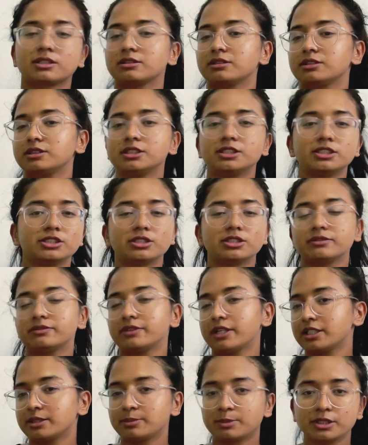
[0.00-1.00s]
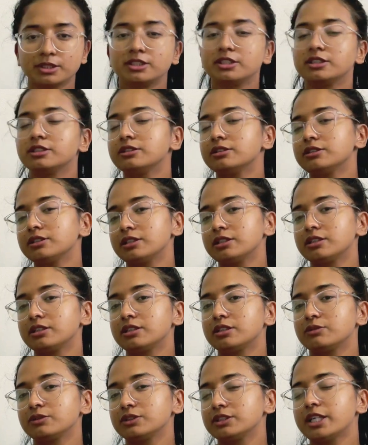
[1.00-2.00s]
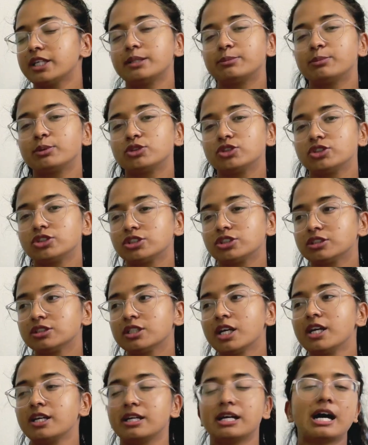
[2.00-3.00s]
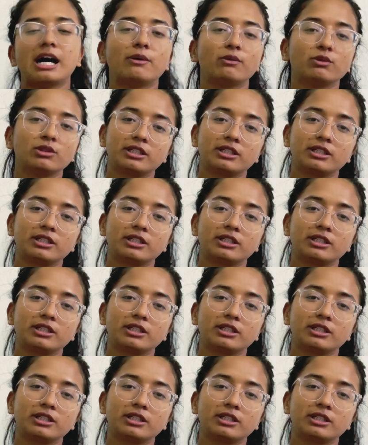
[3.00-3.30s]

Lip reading: years of experience with that position, I will